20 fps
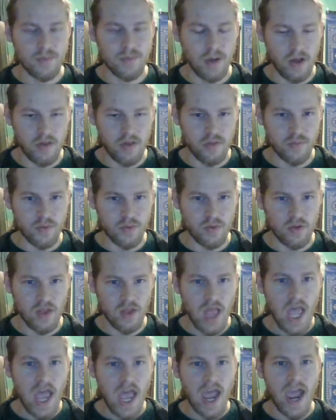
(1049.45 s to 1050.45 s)
possible
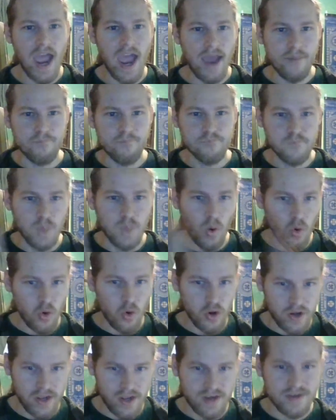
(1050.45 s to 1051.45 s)
and
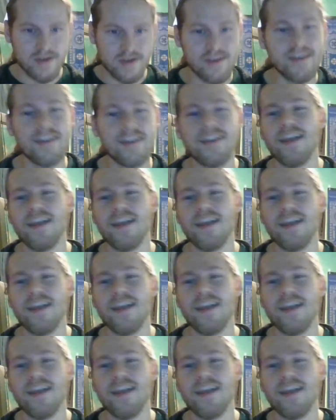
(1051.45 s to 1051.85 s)
board it,